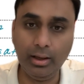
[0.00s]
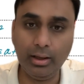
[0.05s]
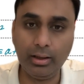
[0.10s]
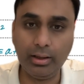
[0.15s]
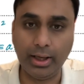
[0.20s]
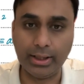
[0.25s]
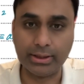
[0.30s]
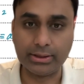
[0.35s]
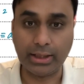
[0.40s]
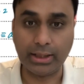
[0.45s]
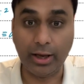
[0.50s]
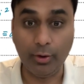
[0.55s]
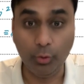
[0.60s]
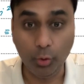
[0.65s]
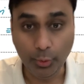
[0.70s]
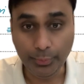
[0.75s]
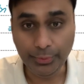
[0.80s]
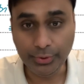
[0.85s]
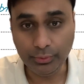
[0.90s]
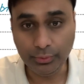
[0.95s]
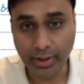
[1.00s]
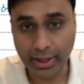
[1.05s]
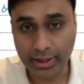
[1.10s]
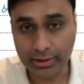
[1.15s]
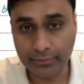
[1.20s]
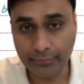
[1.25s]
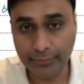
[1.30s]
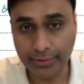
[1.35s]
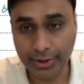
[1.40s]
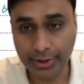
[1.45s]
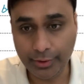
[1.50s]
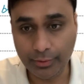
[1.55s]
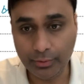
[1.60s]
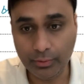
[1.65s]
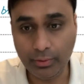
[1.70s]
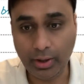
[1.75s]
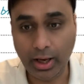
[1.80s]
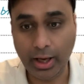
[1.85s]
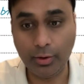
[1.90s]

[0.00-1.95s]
Guys, I hope you liked the video.